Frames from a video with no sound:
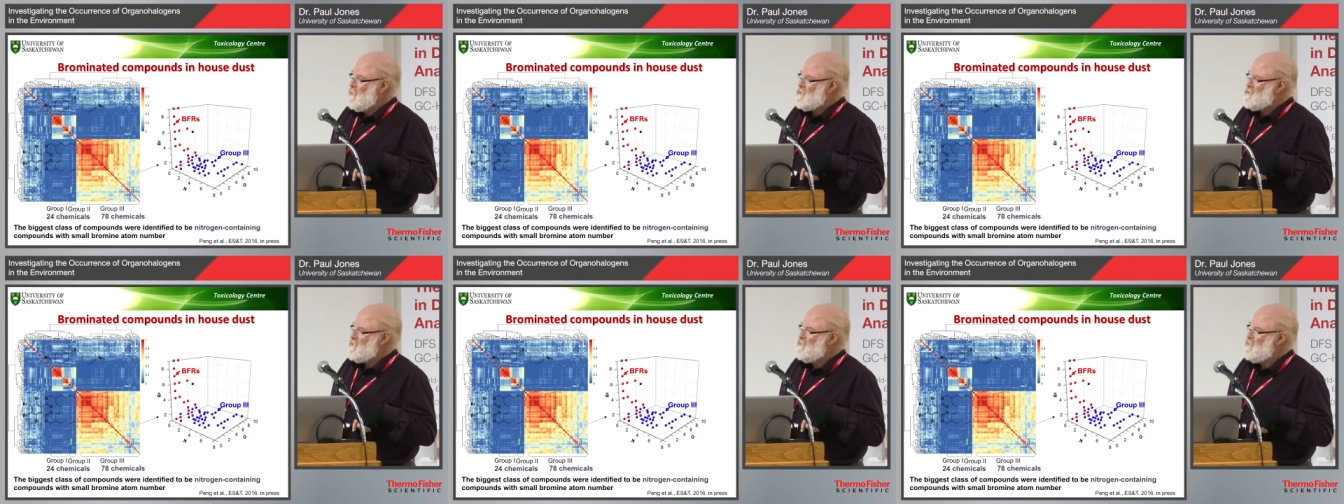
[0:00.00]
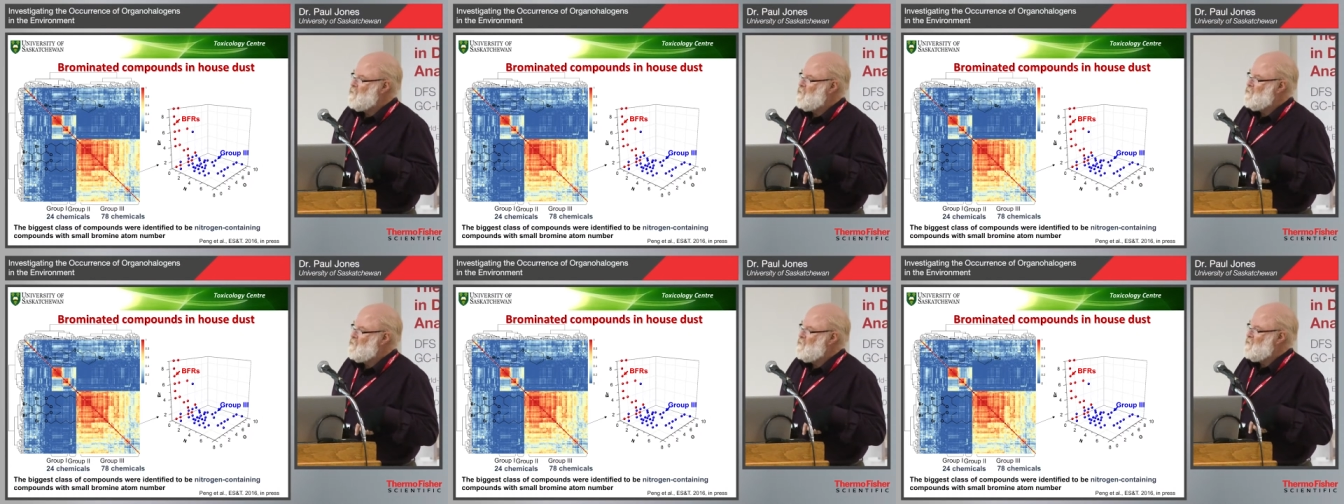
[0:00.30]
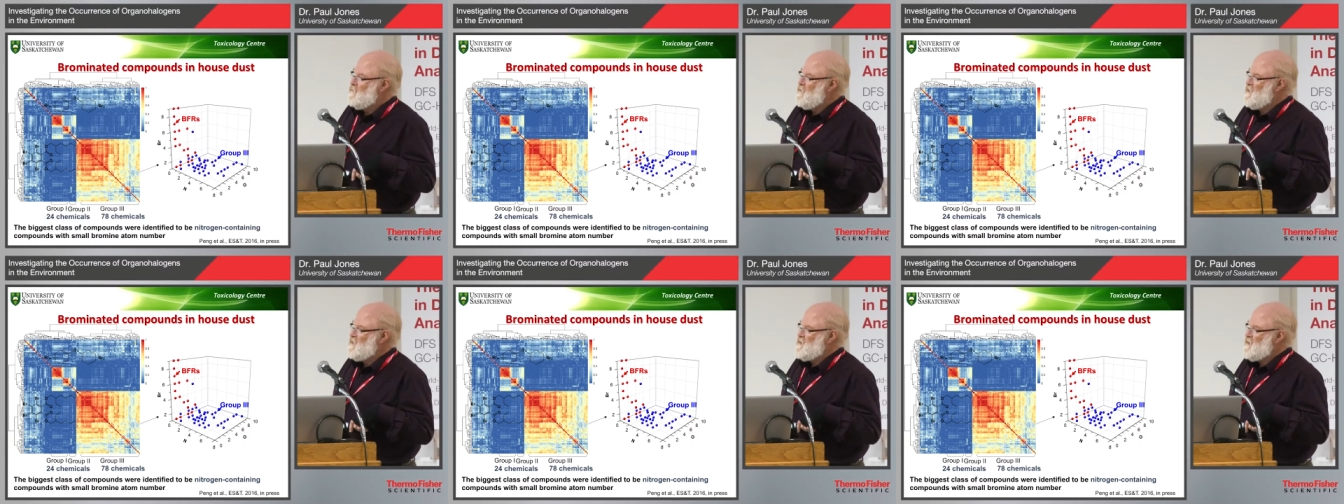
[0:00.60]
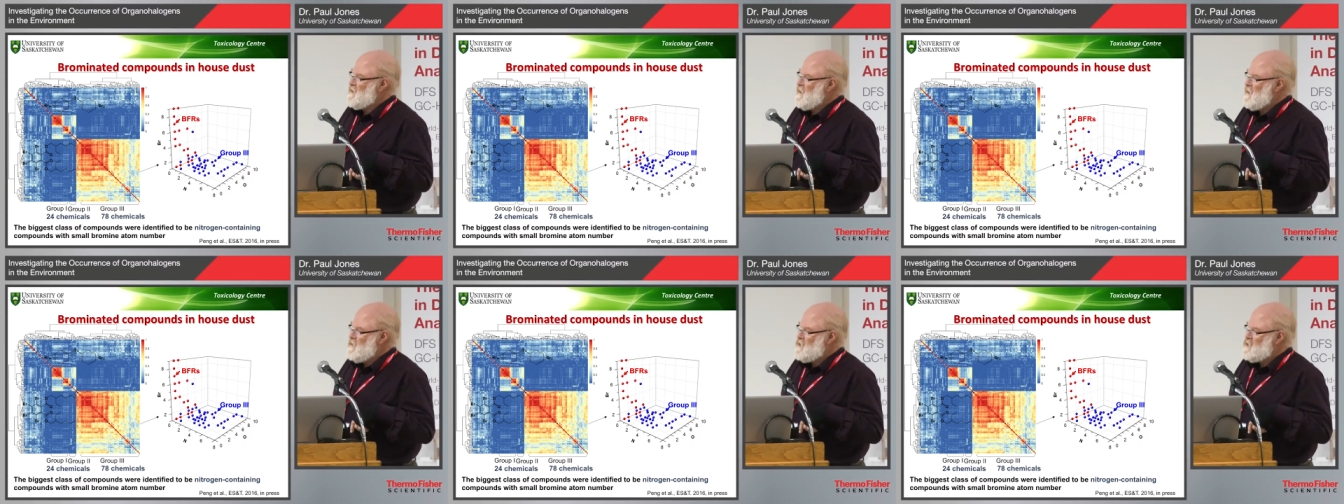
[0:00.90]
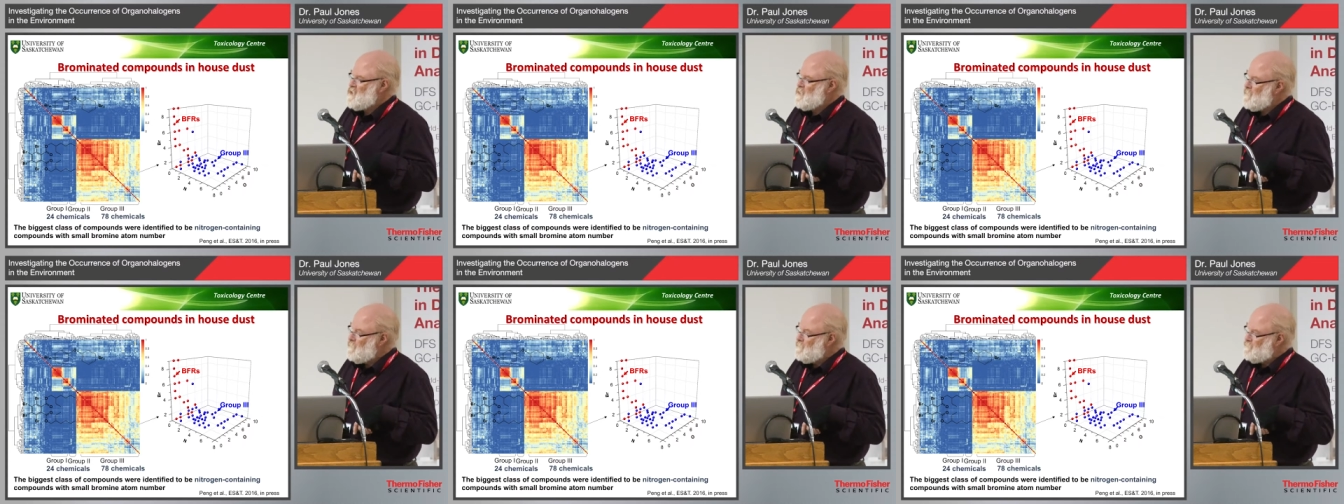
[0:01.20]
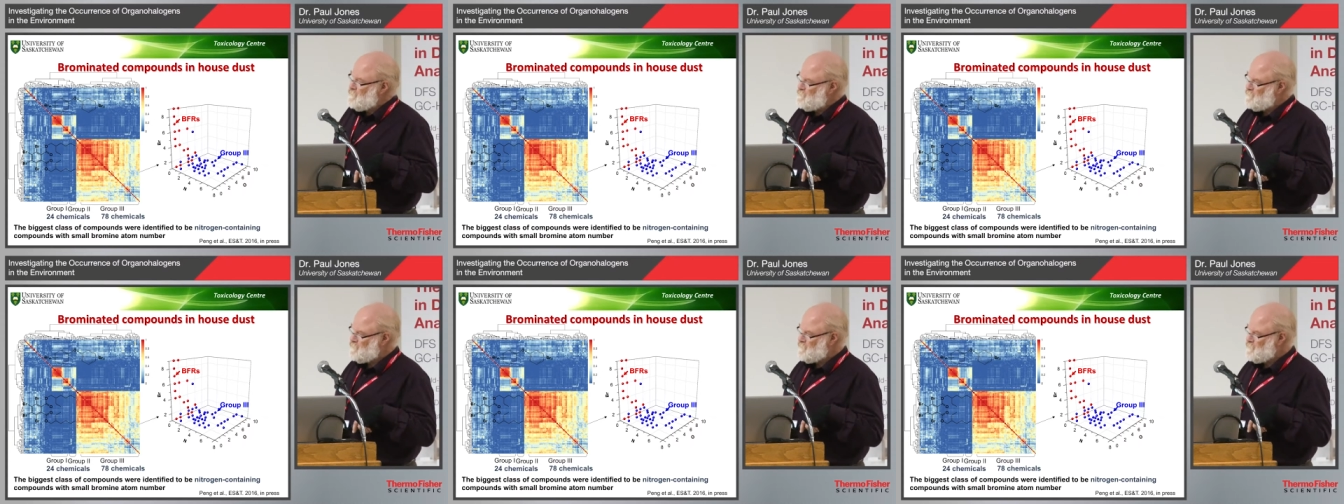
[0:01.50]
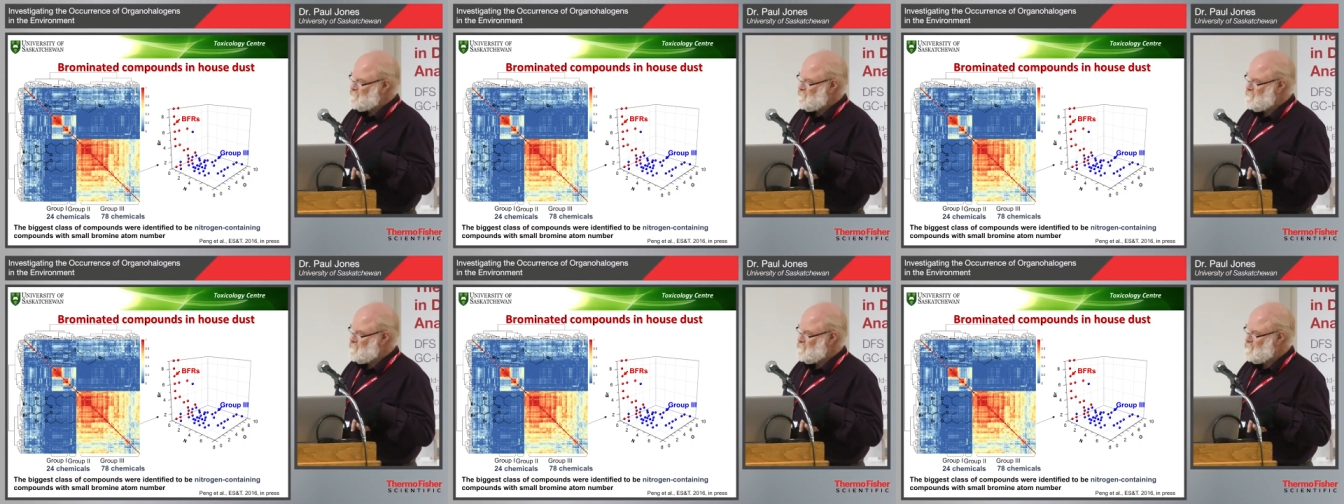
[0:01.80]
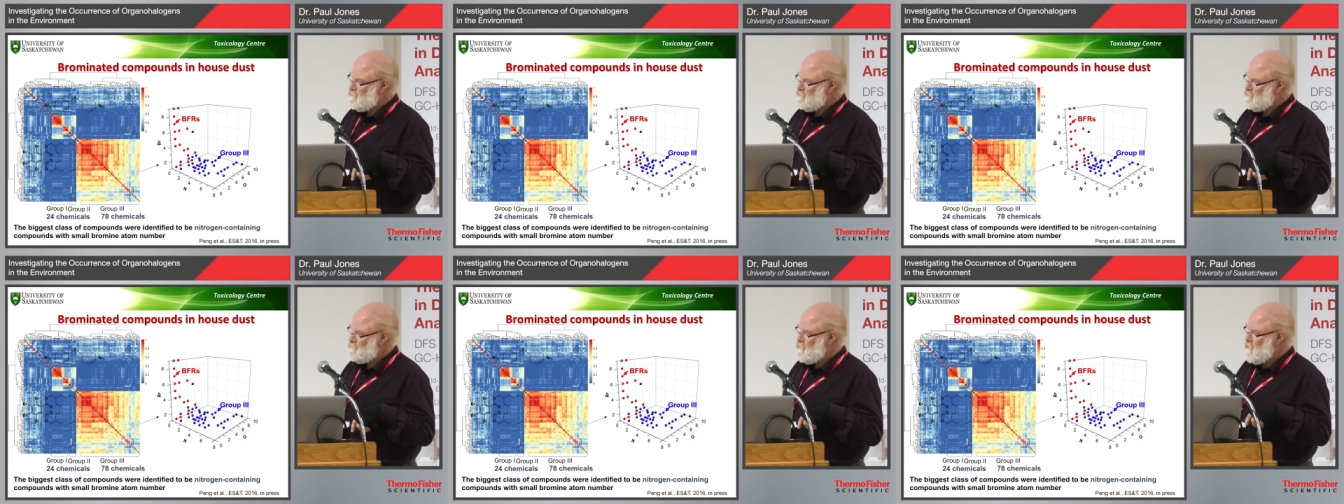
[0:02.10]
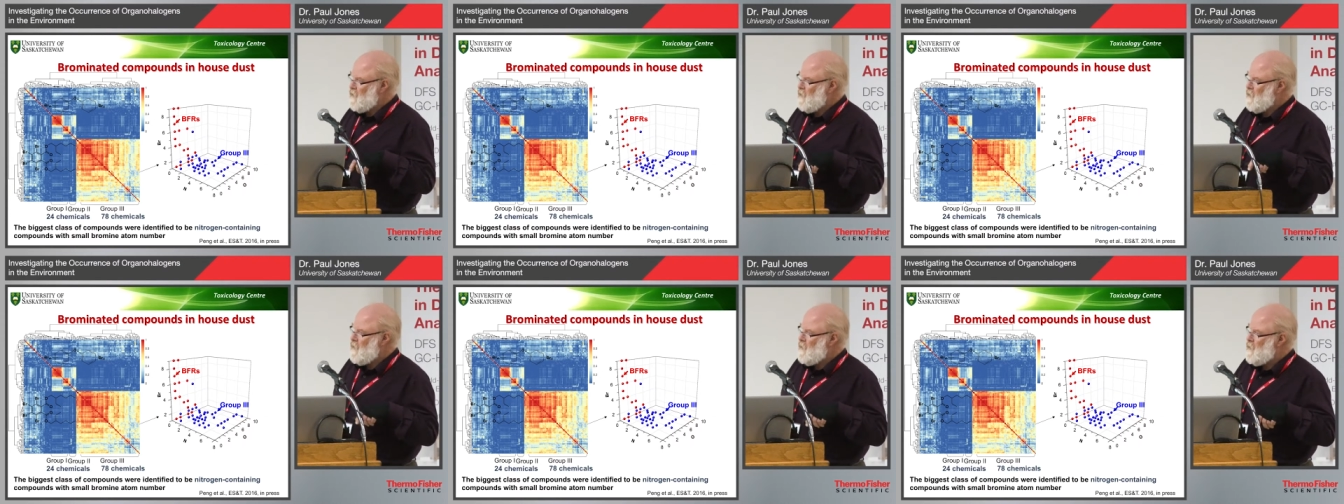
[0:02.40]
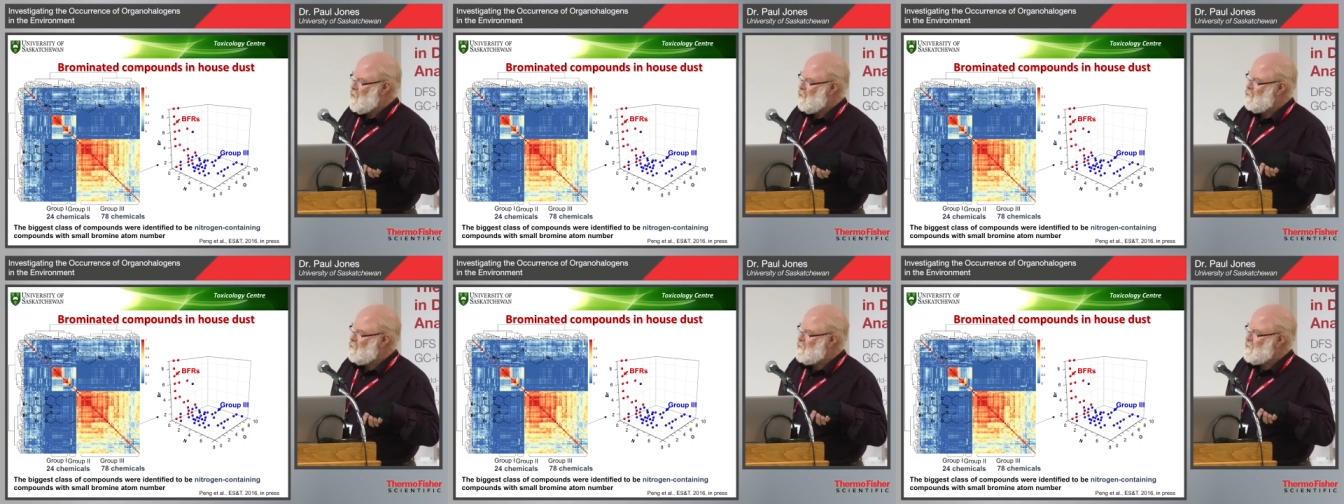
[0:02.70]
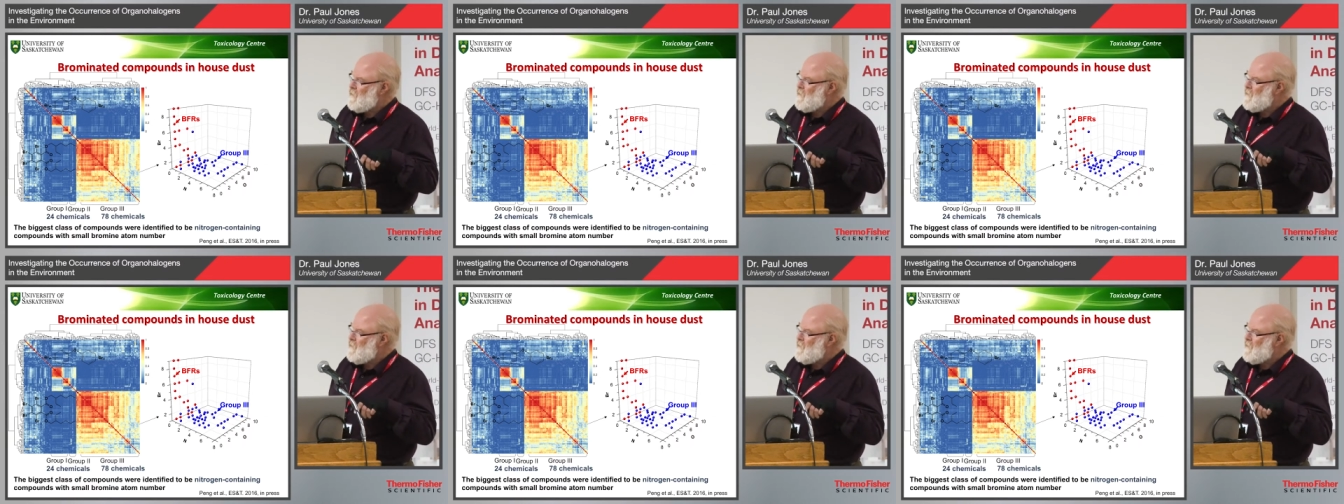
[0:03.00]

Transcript: some further investigation. Uh, looking